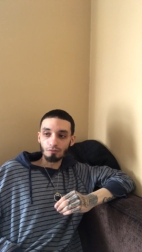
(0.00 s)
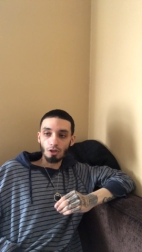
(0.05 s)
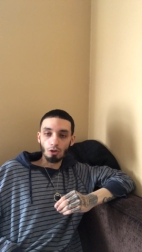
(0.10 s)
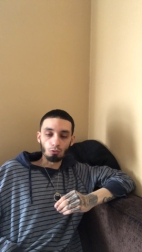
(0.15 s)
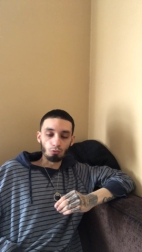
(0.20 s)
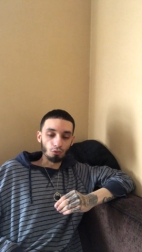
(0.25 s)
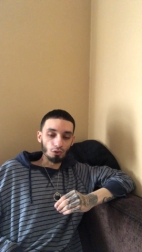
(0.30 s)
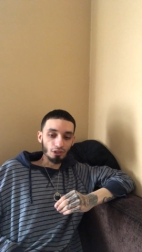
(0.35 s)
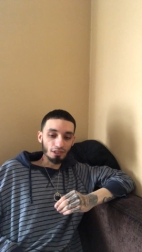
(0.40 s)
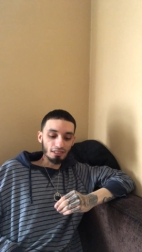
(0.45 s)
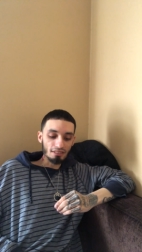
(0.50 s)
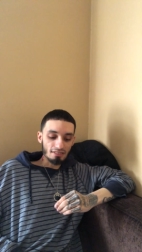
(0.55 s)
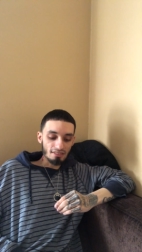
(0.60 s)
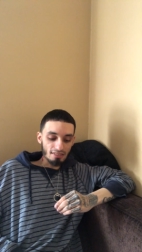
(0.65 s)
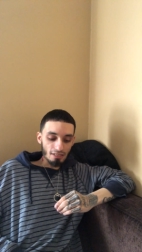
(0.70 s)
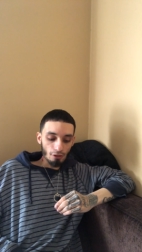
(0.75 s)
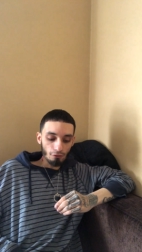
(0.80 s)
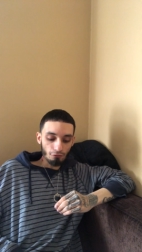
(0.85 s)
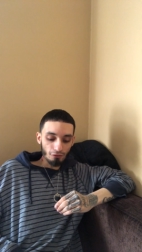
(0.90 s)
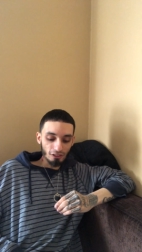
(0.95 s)
really
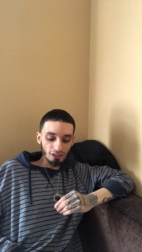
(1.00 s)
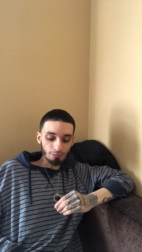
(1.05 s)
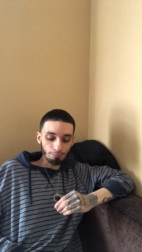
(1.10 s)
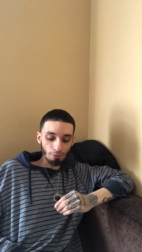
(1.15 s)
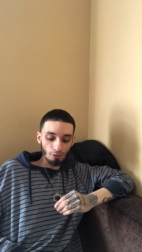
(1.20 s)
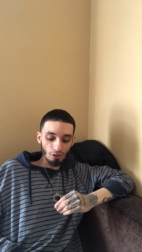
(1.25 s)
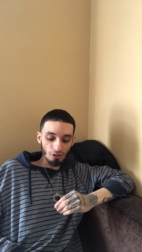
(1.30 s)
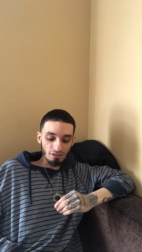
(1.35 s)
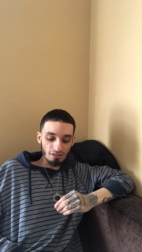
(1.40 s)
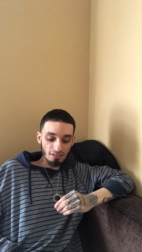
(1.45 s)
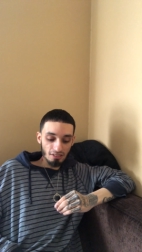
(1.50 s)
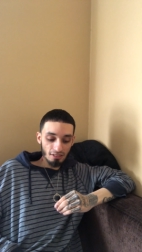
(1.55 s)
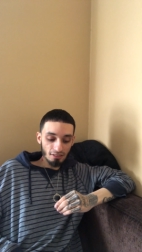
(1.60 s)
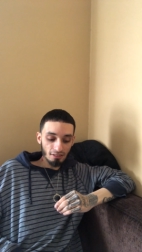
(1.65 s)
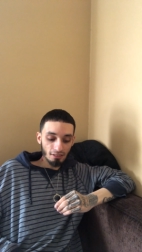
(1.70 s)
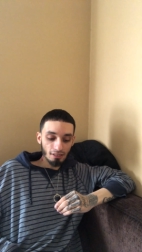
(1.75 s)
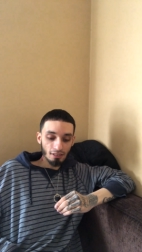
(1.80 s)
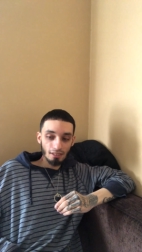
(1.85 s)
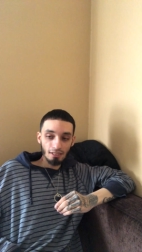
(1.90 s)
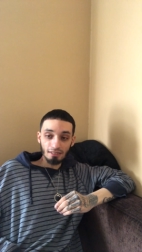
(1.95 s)
selfish
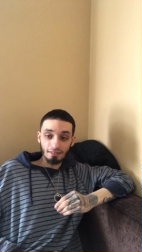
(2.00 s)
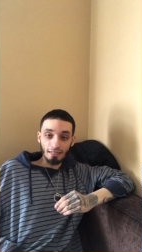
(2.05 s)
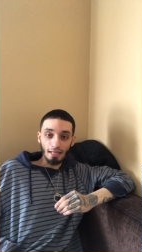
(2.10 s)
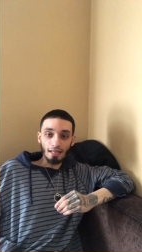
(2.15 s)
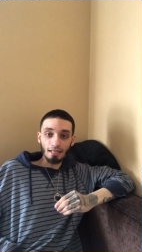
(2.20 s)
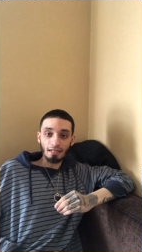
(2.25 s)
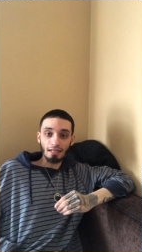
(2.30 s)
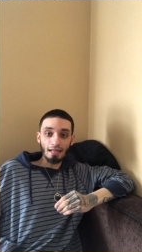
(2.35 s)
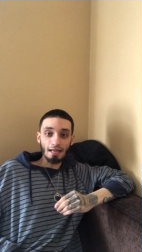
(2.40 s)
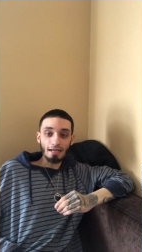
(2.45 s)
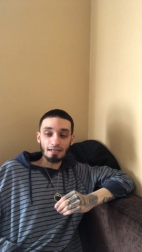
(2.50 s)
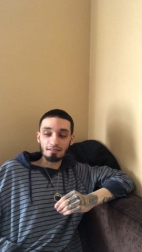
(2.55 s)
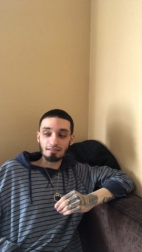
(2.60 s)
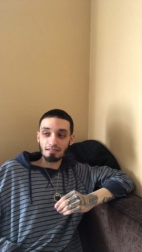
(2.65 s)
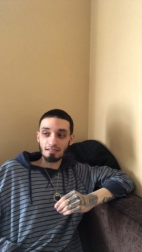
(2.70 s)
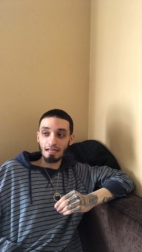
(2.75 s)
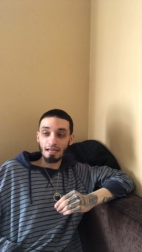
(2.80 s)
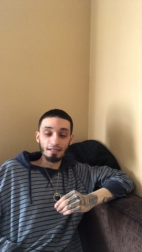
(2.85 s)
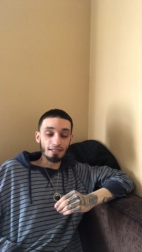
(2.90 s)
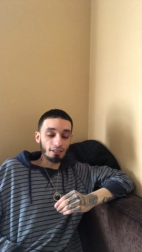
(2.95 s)
person that
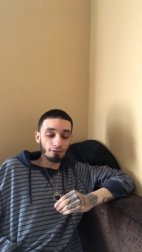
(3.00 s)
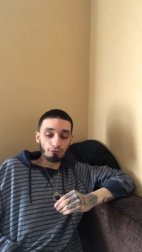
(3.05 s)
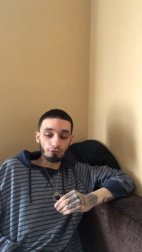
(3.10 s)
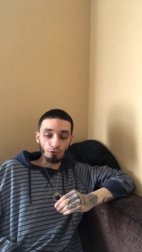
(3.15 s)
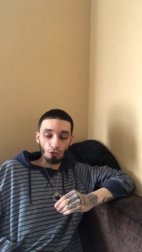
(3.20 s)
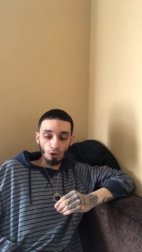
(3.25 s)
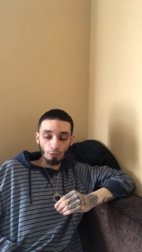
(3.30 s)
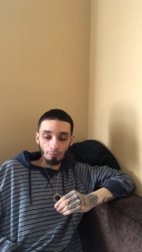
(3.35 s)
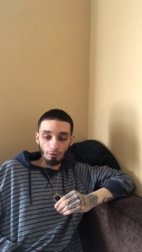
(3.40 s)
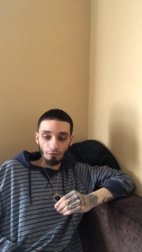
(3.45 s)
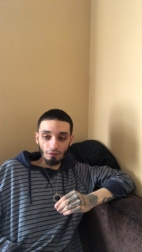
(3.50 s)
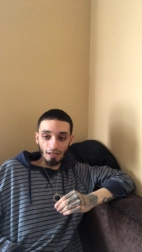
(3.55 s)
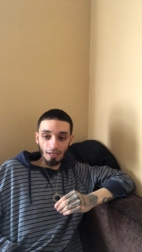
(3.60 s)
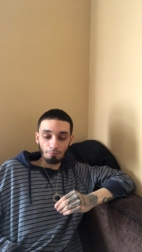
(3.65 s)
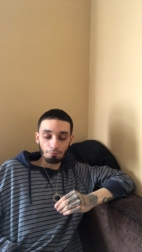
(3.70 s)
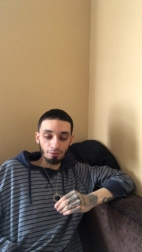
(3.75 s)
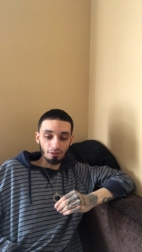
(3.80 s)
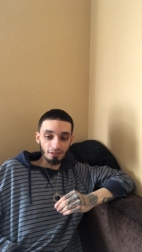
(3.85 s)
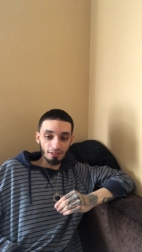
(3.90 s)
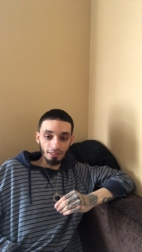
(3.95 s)
lacks any form of
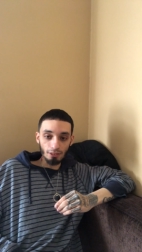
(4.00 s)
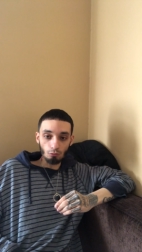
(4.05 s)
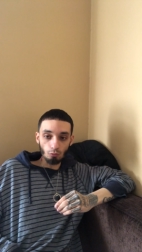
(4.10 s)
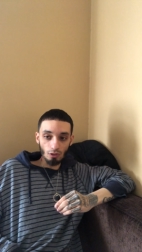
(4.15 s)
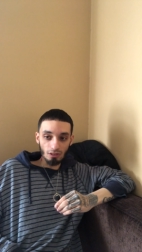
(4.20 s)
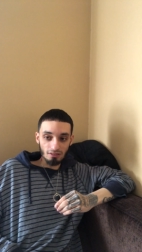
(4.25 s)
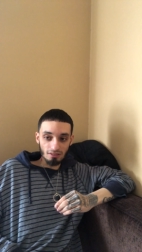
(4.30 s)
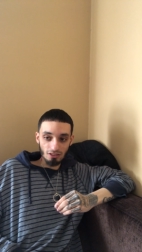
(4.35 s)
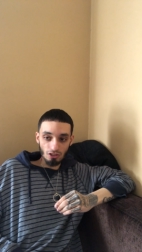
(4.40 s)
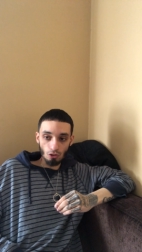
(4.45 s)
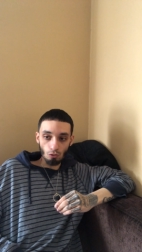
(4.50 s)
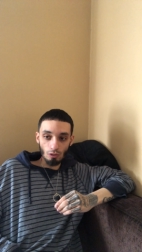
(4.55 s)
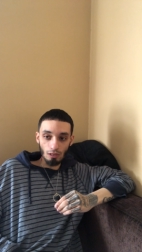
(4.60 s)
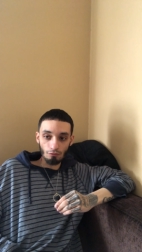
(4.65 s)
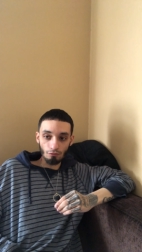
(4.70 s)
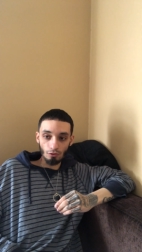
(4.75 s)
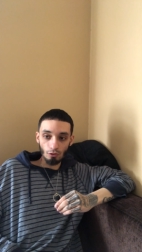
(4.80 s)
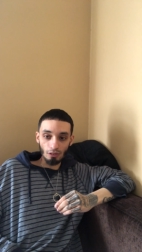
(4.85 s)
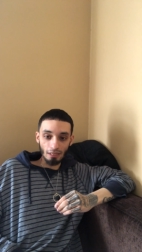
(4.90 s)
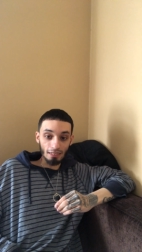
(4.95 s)
empathy whatsoever,